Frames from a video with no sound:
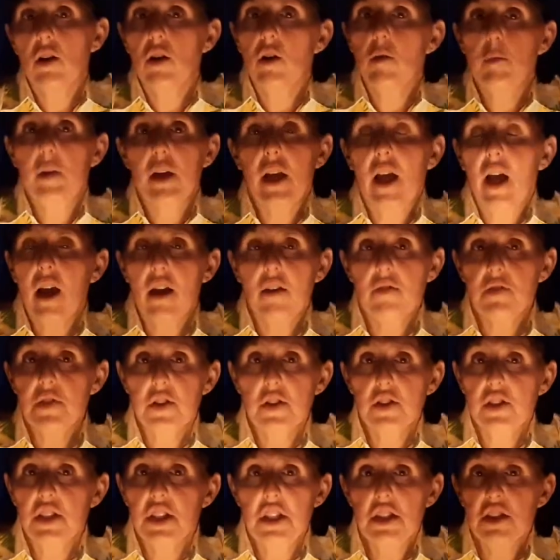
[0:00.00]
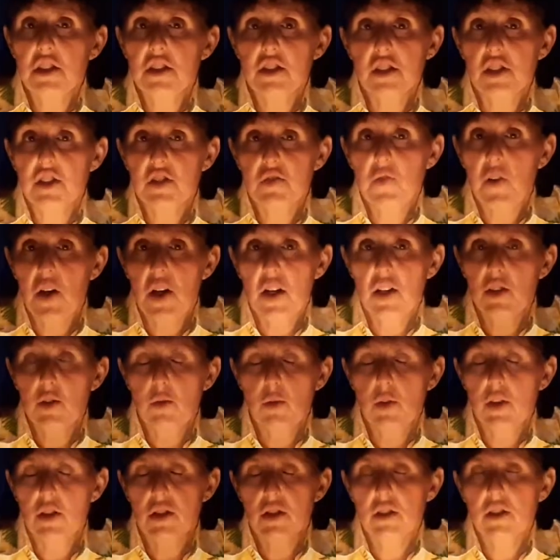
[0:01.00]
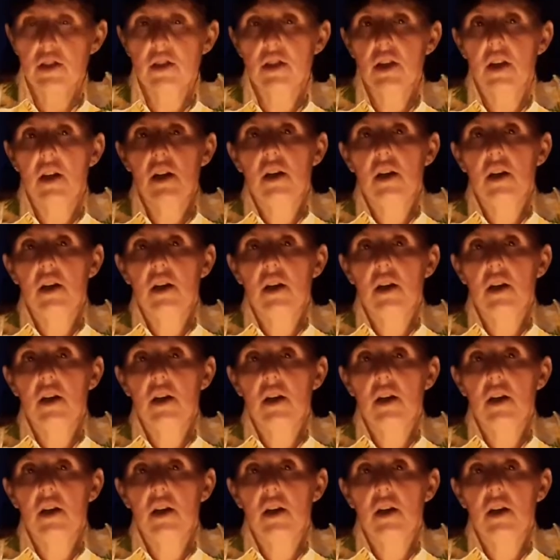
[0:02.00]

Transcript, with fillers: coming after Jesus's followers?